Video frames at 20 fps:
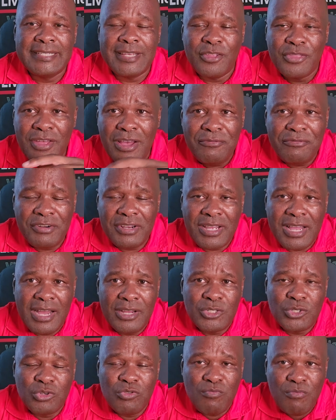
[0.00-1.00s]
South
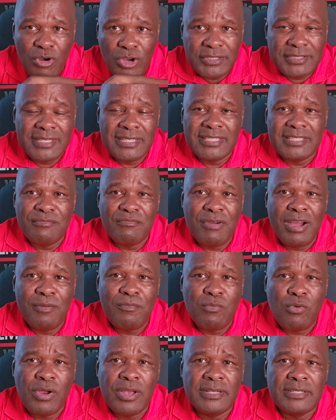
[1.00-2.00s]
Africa to most
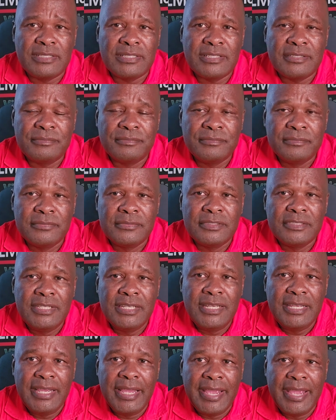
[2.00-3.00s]
Zimbabweans
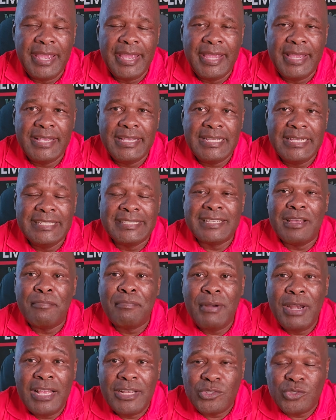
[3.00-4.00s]
uh, it's
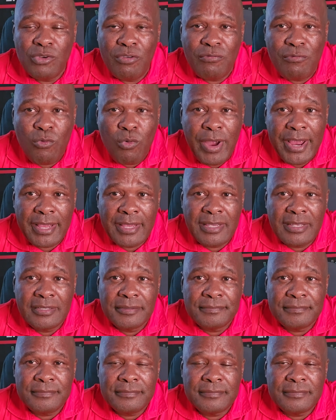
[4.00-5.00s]
a place of work.
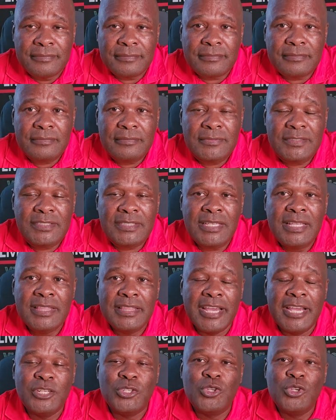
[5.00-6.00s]

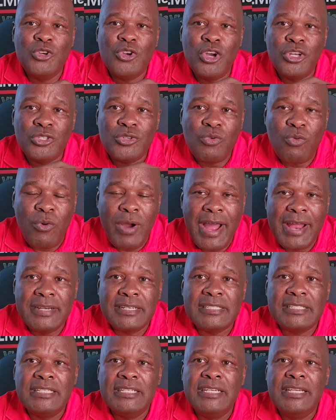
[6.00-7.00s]
They do not
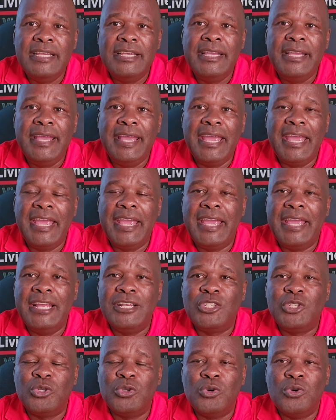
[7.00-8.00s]
want
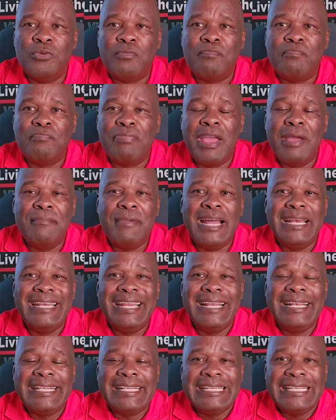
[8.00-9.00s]
uh, to
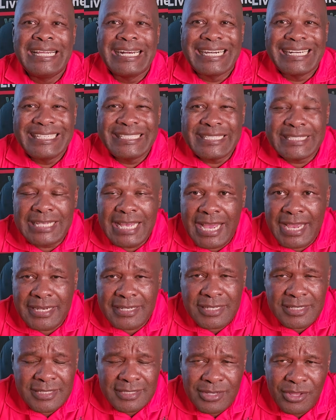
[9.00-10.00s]
permanently
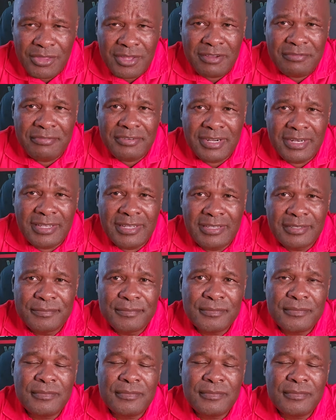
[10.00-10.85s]
reside in South Africa.